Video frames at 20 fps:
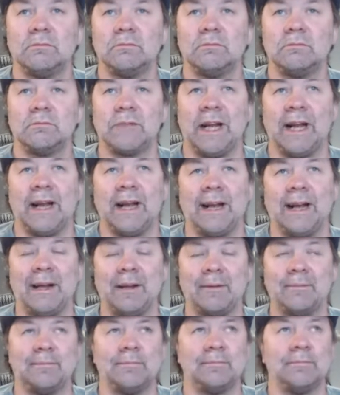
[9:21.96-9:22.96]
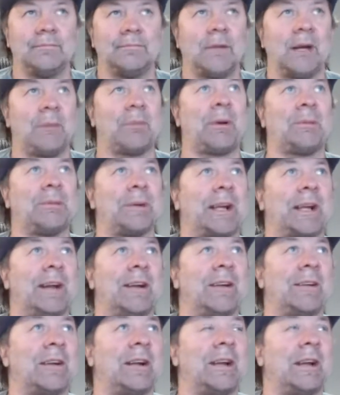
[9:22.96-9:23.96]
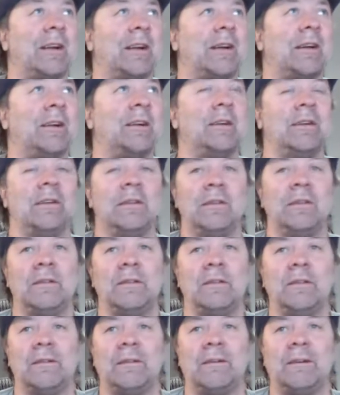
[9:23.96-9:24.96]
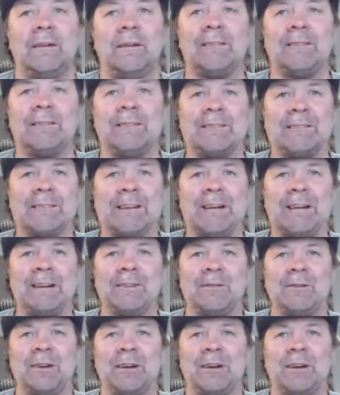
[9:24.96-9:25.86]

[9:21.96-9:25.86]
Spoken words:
yeah, I probably can, can't I? I don't know. Can you with